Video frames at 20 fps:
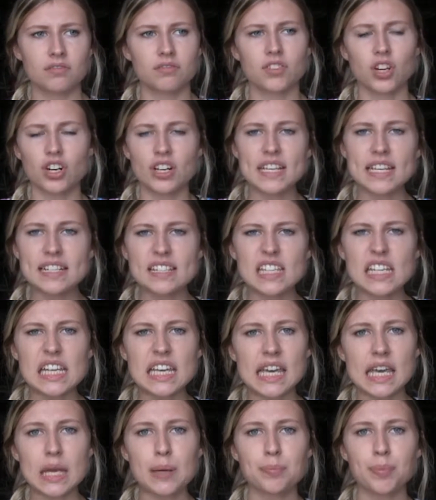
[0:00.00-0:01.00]
they're easy
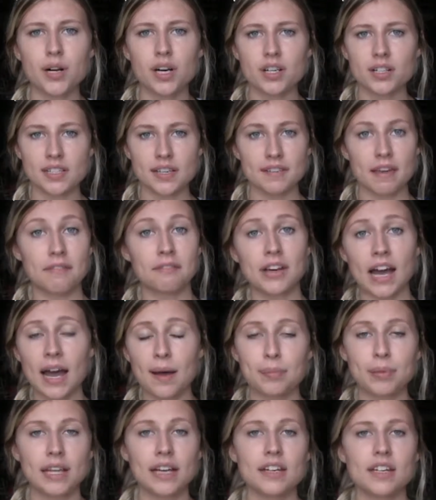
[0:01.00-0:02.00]
keepers and they've
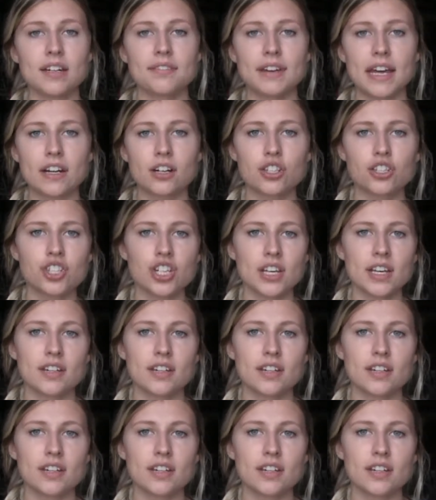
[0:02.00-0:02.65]
got plenty of energy